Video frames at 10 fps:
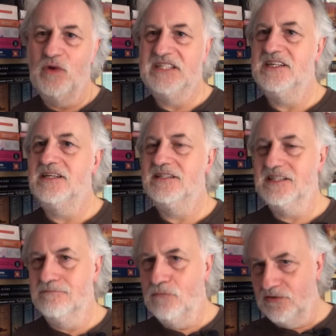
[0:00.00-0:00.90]
wizards
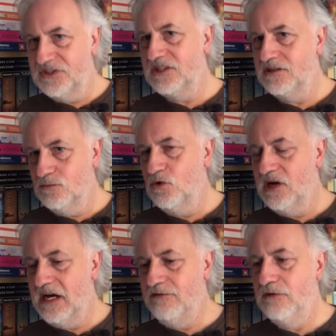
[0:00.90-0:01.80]
and monsters and what
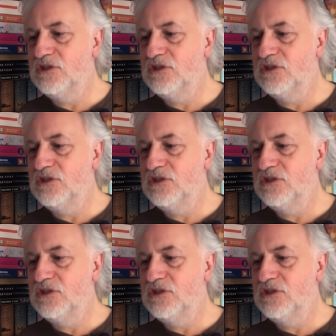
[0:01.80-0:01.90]
have you.